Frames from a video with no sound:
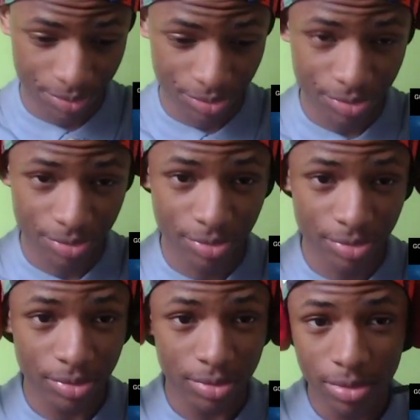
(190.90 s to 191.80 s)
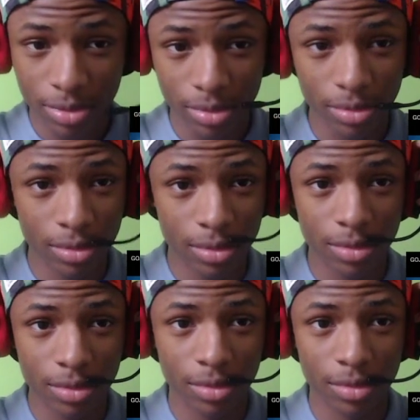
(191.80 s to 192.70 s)

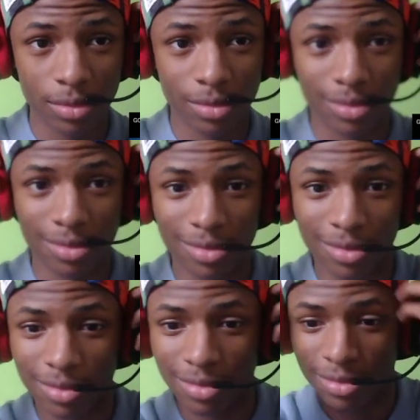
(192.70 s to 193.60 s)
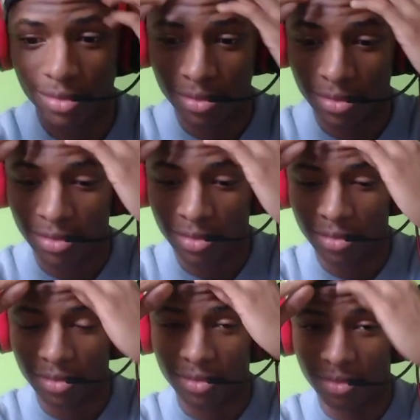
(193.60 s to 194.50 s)
(silence)